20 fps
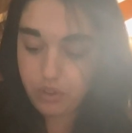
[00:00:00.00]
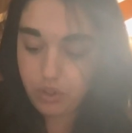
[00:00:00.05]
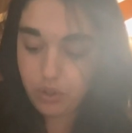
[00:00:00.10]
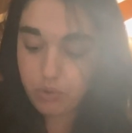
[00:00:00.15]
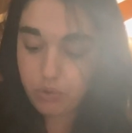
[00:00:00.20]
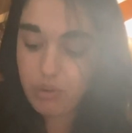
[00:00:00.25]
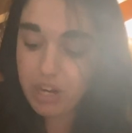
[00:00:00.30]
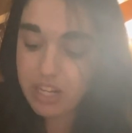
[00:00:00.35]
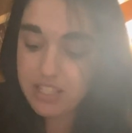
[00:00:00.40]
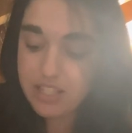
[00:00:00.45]

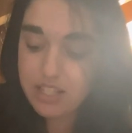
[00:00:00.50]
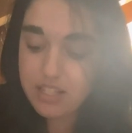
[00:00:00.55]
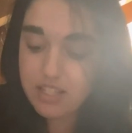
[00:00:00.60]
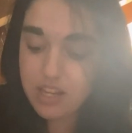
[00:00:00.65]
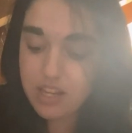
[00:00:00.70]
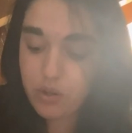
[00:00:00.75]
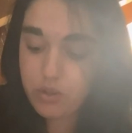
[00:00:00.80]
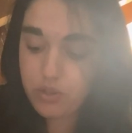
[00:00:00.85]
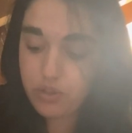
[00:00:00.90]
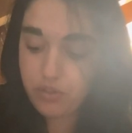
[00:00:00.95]
Writing
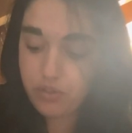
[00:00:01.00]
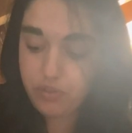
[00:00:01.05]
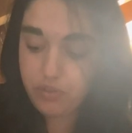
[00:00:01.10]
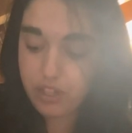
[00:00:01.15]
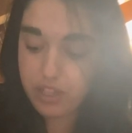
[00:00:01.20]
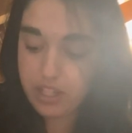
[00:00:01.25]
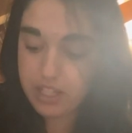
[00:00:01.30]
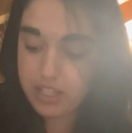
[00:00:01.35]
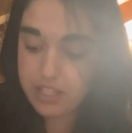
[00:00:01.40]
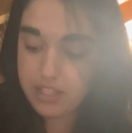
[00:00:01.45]
down your
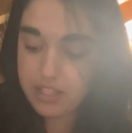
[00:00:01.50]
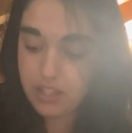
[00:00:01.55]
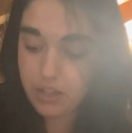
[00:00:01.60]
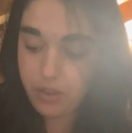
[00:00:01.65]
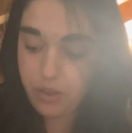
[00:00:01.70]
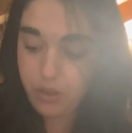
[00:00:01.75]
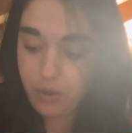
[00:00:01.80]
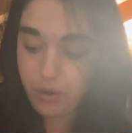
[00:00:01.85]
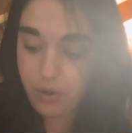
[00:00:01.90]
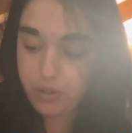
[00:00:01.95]
feelings
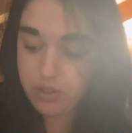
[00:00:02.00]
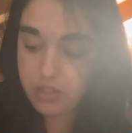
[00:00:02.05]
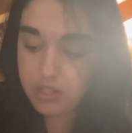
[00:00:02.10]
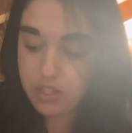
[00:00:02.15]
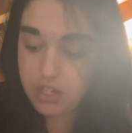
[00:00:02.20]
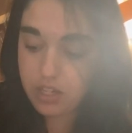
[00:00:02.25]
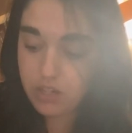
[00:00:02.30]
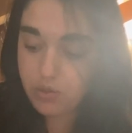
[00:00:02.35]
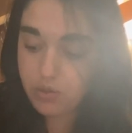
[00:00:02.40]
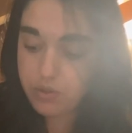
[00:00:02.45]
and thoughts
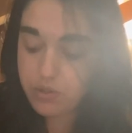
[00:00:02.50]
can